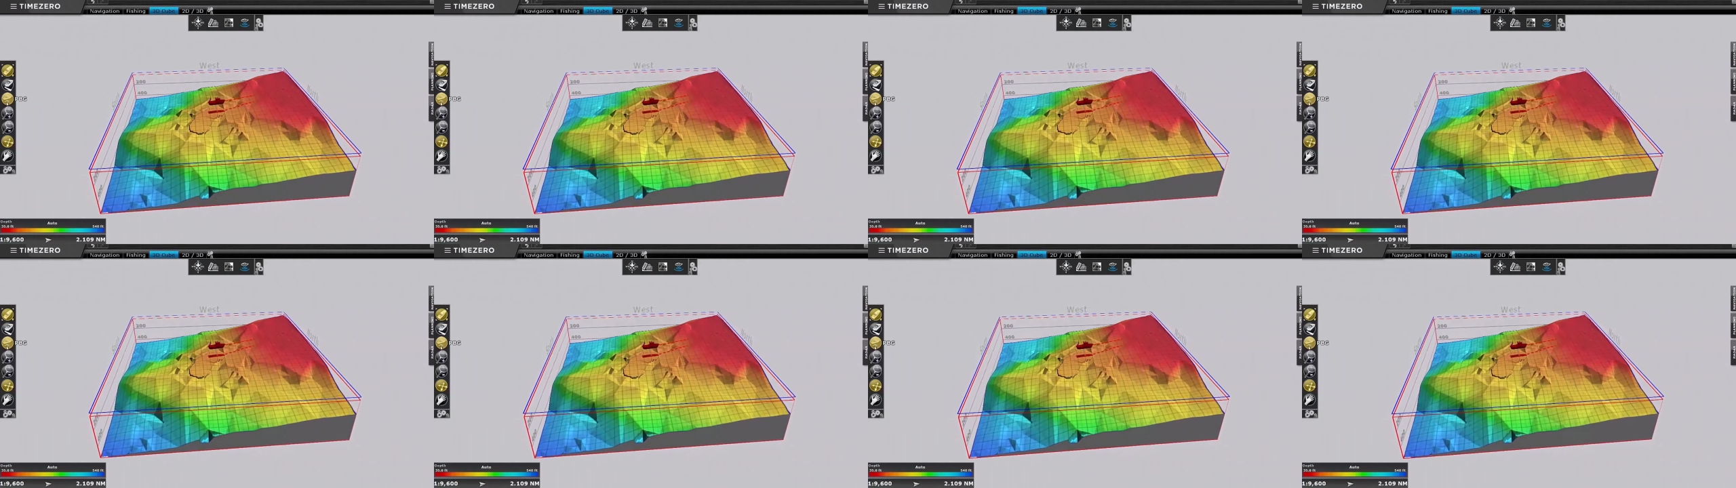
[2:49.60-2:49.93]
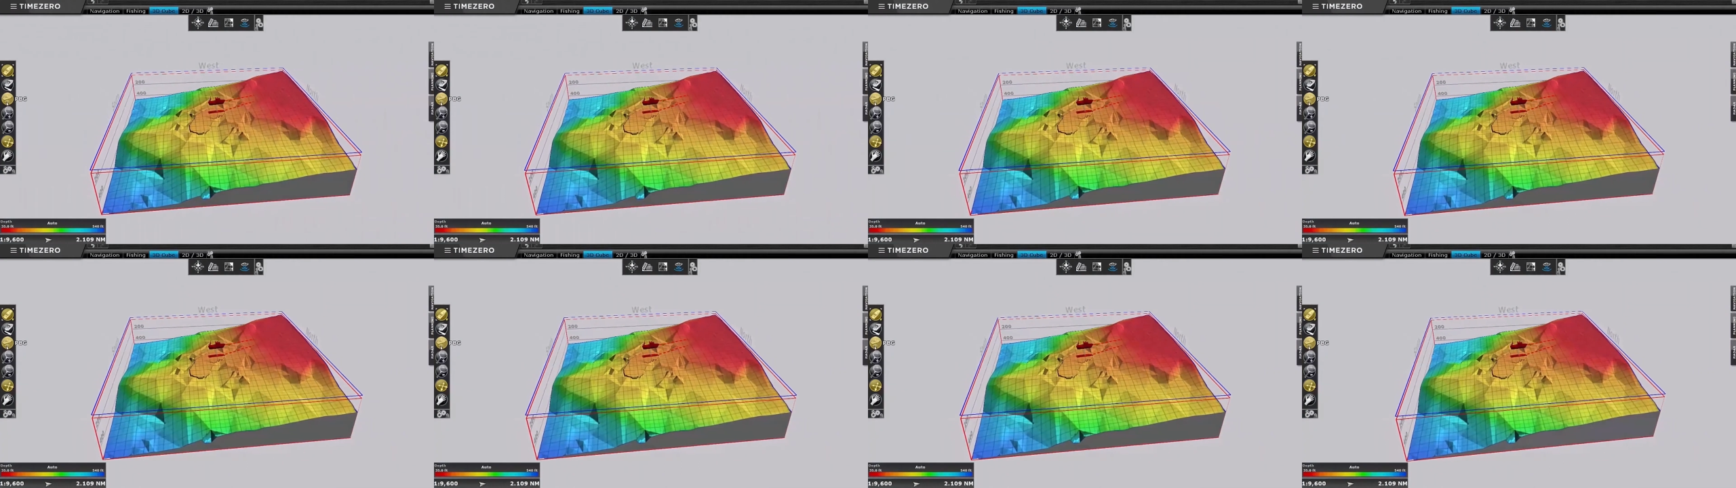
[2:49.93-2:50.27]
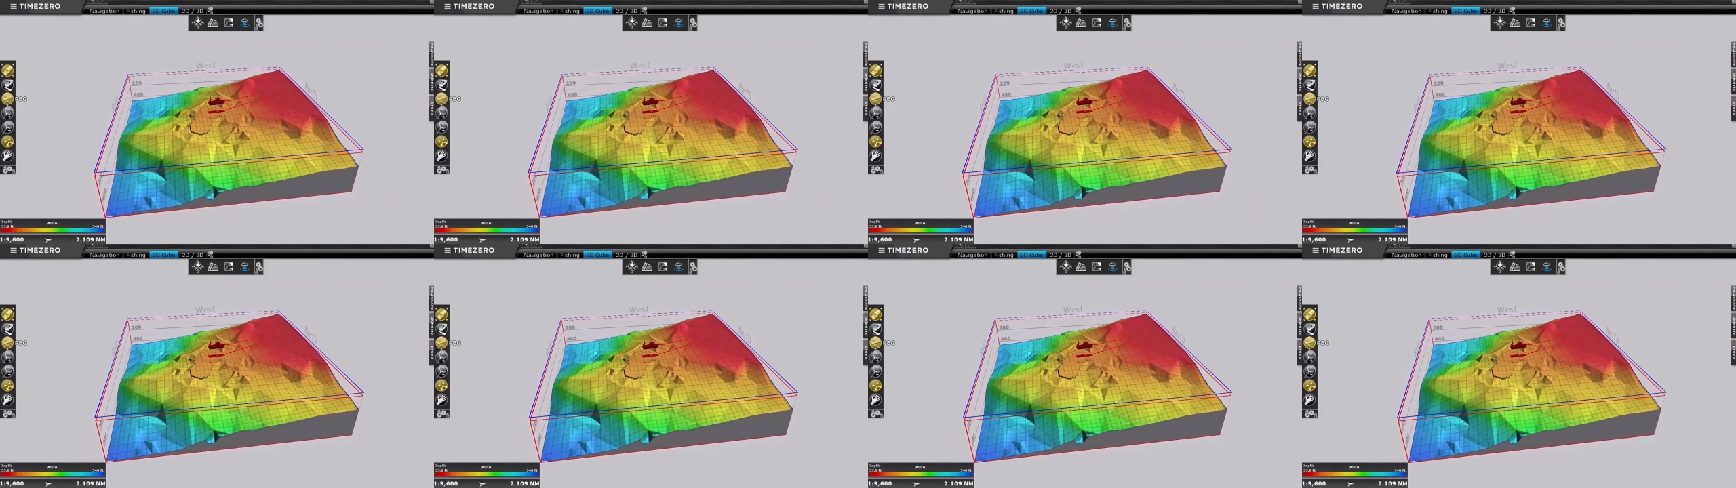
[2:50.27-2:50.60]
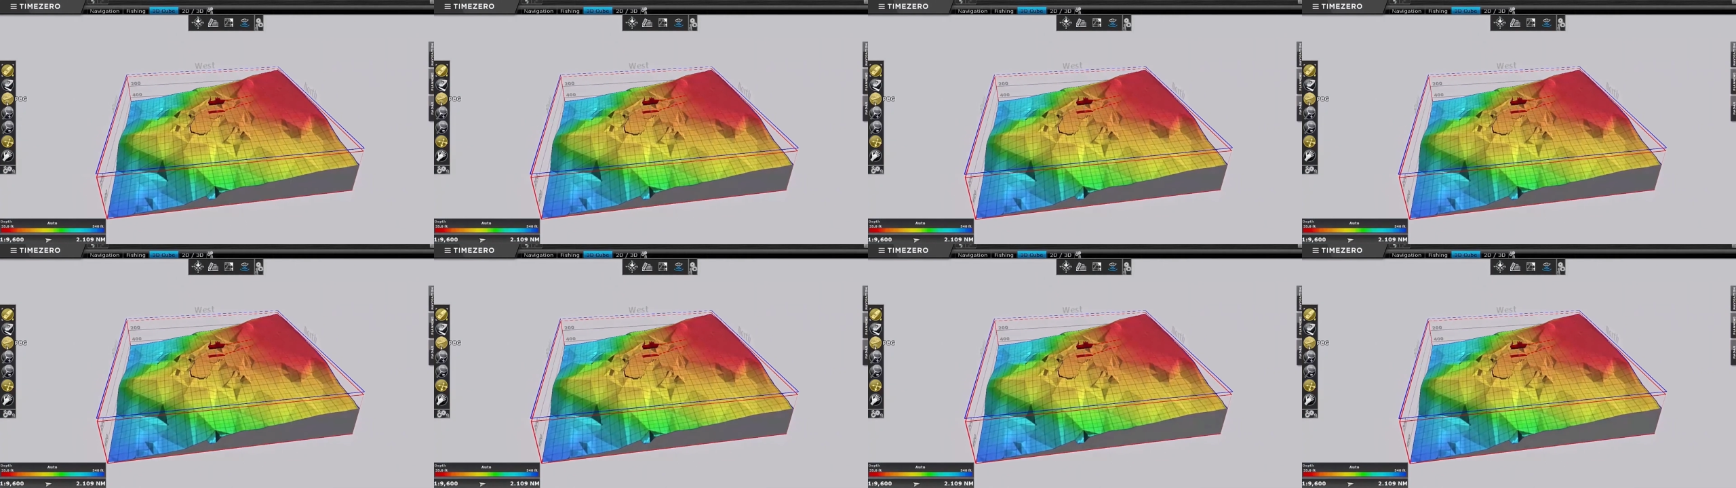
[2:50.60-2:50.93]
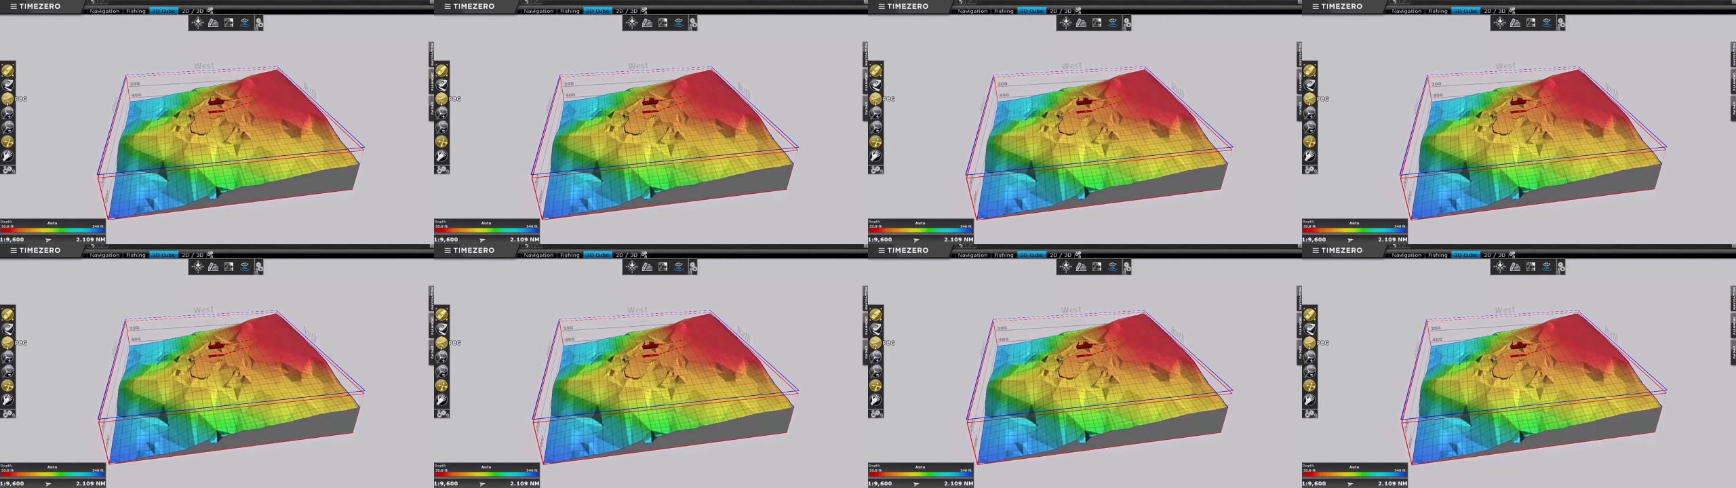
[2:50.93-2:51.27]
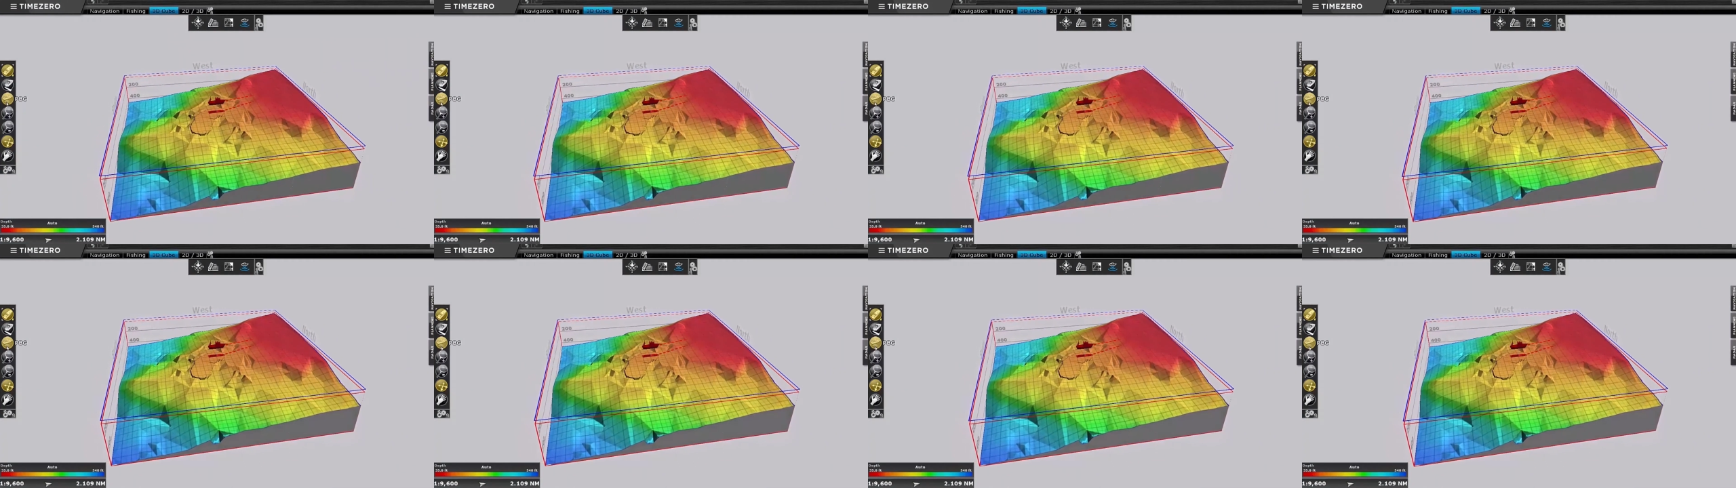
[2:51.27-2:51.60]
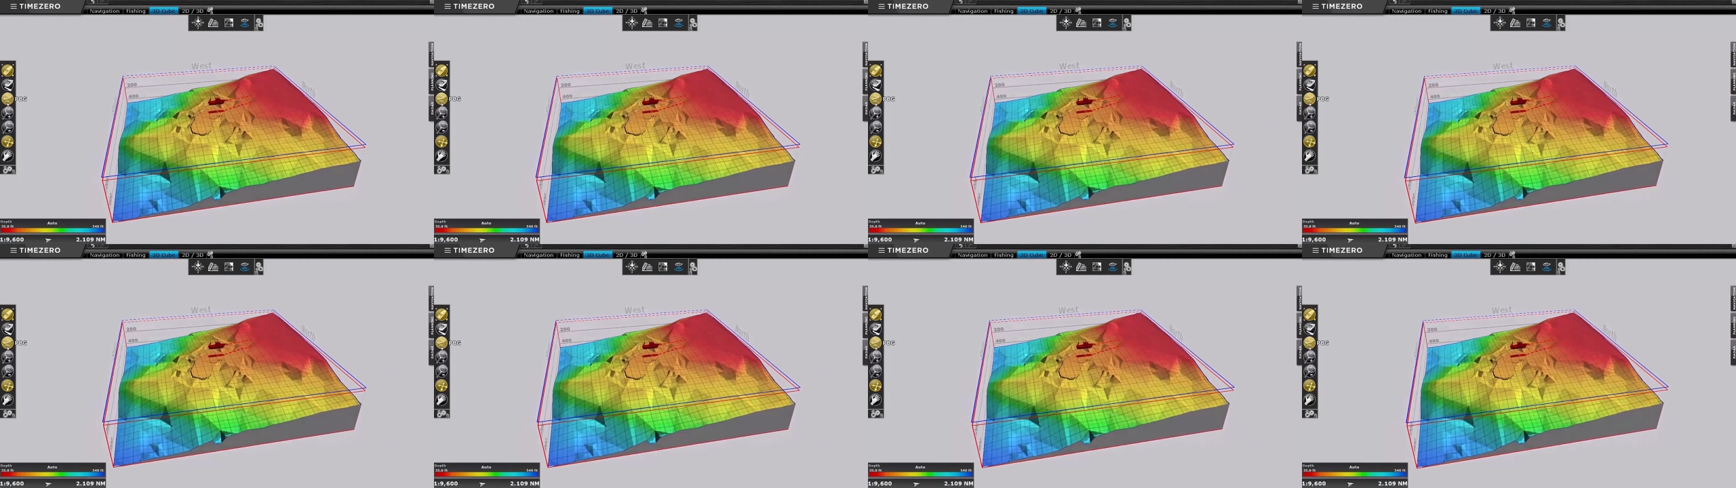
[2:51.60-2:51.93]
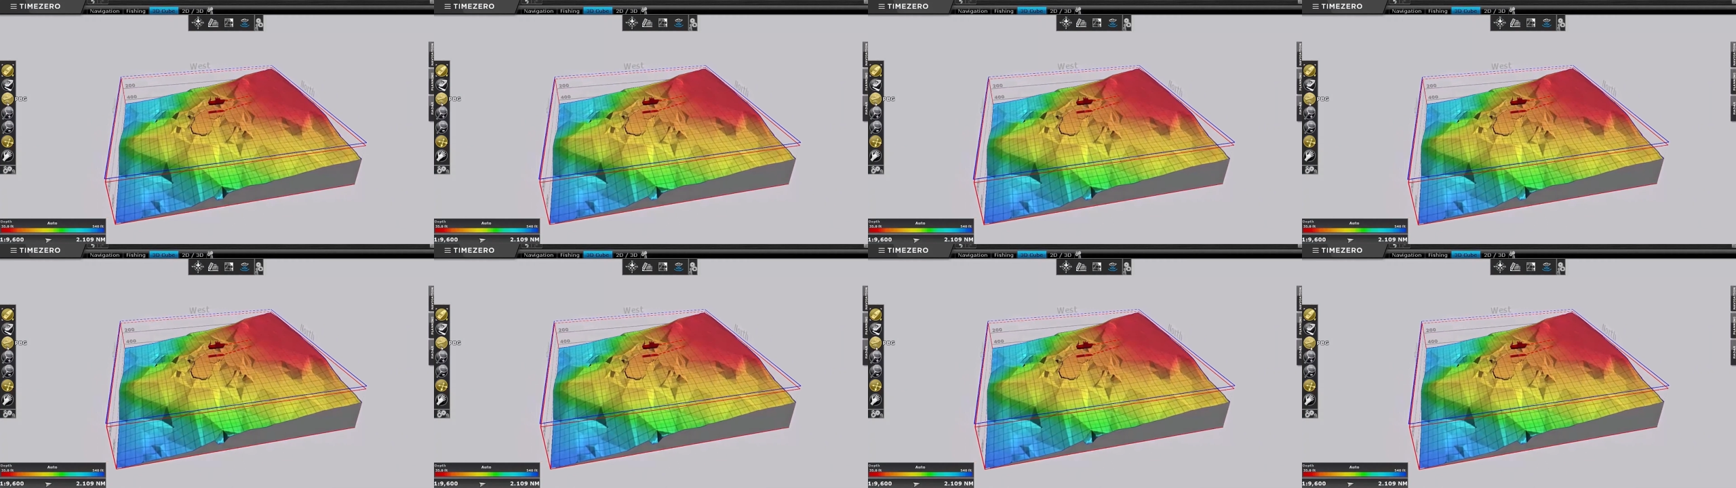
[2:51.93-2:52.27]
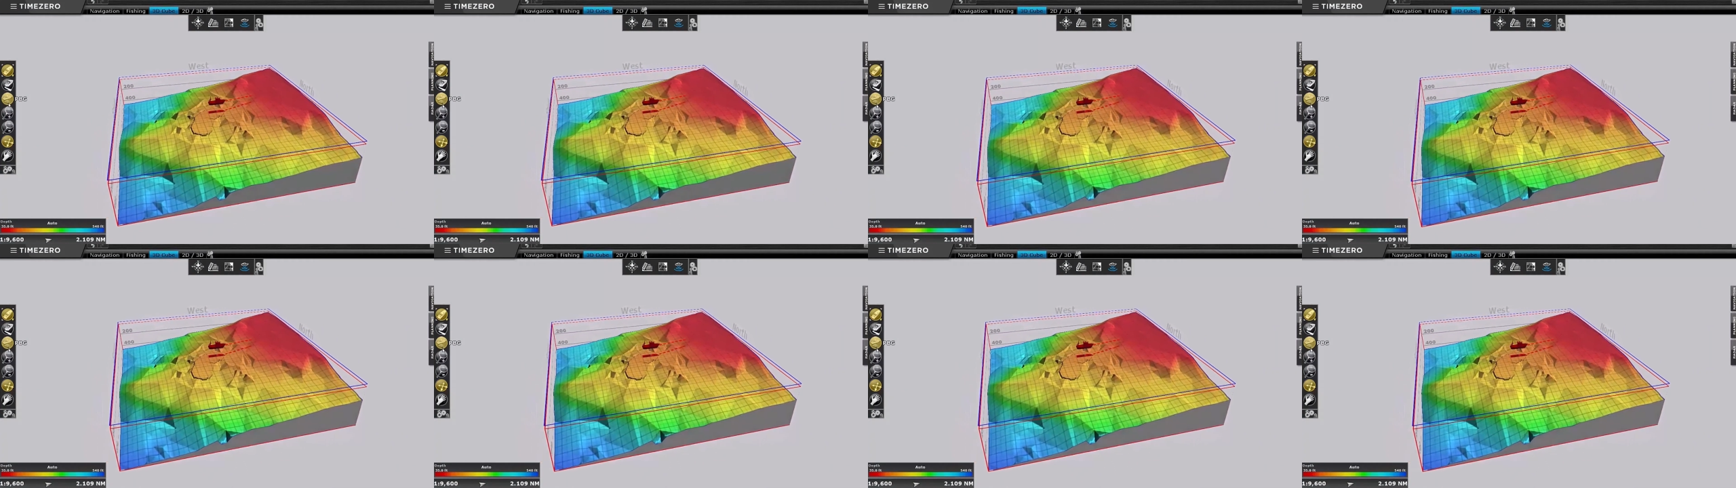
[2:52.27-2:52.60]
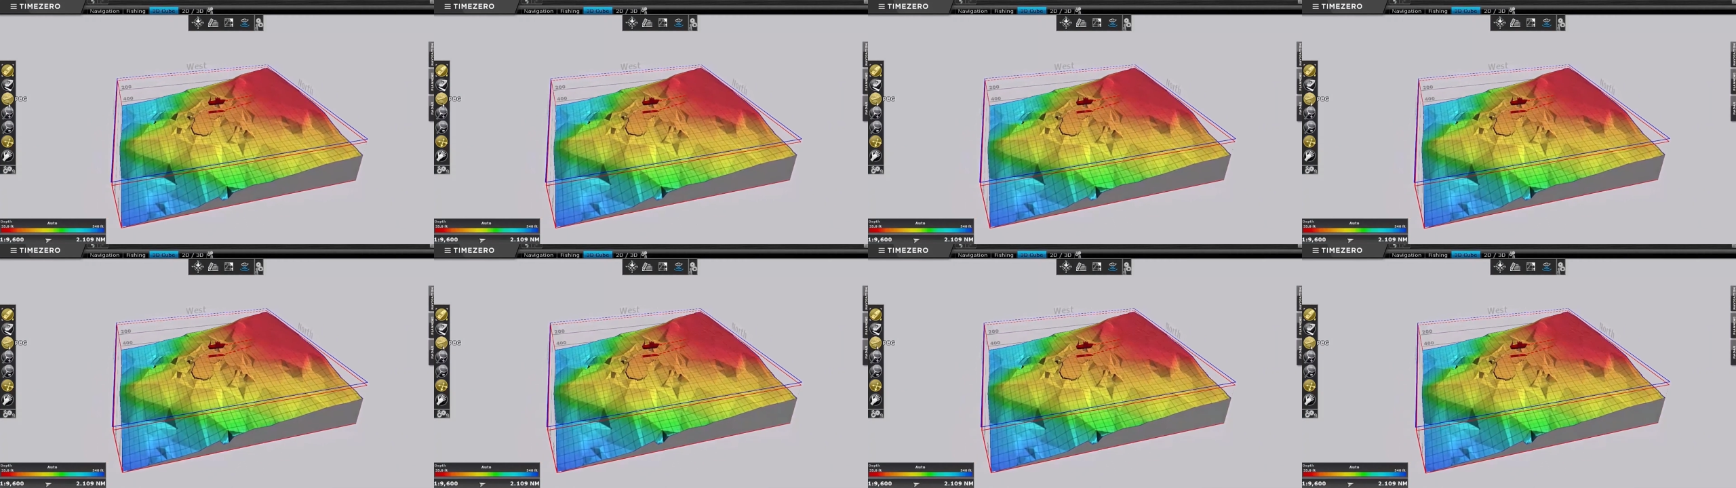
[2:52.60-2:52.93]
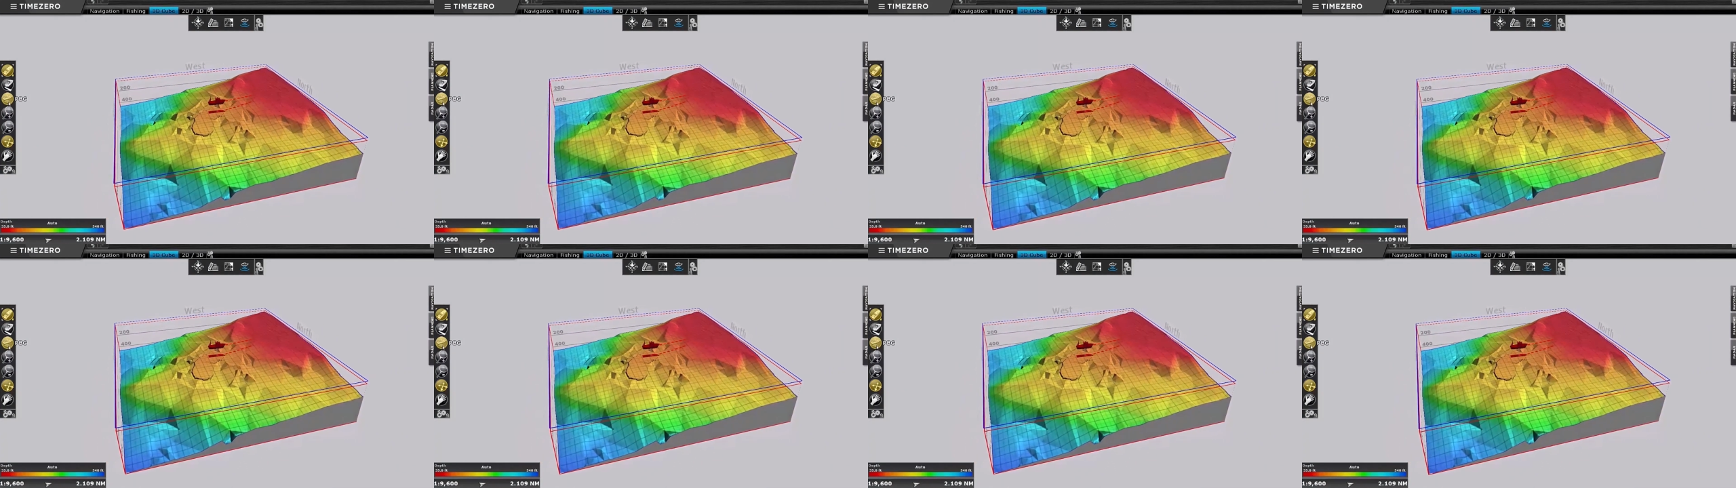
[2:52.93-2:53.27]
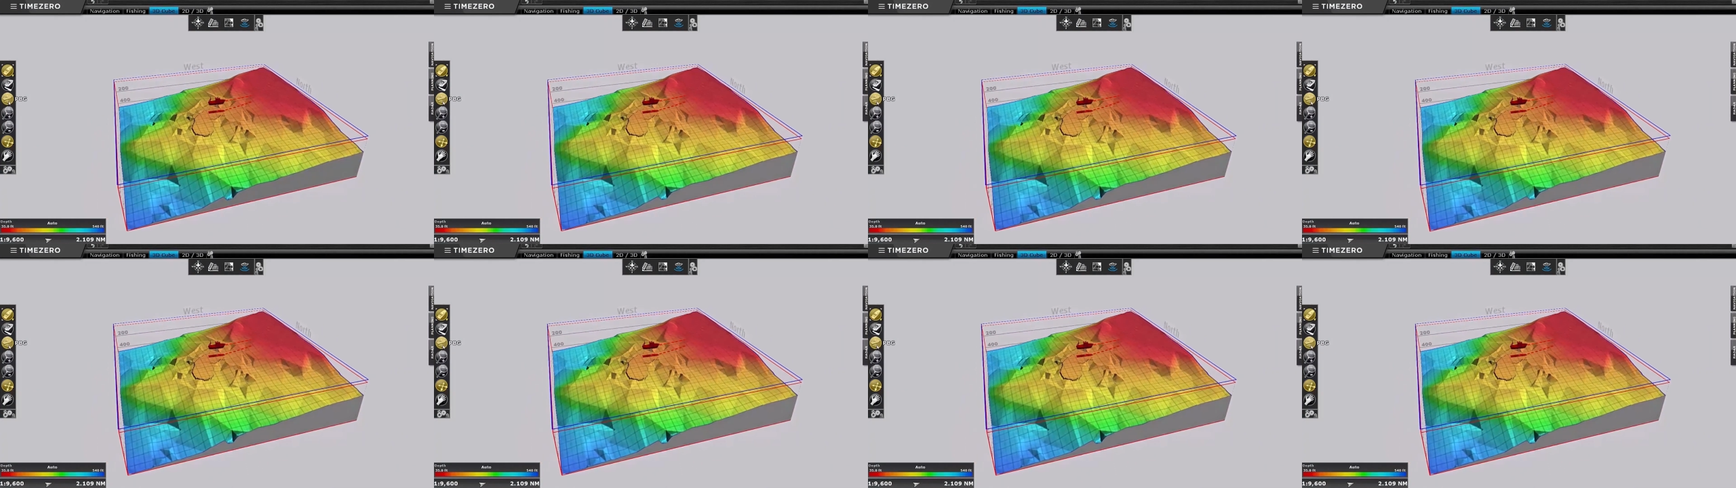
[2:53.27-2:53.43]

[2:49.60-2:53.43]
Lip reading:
No face is visible, so there are no lips to read.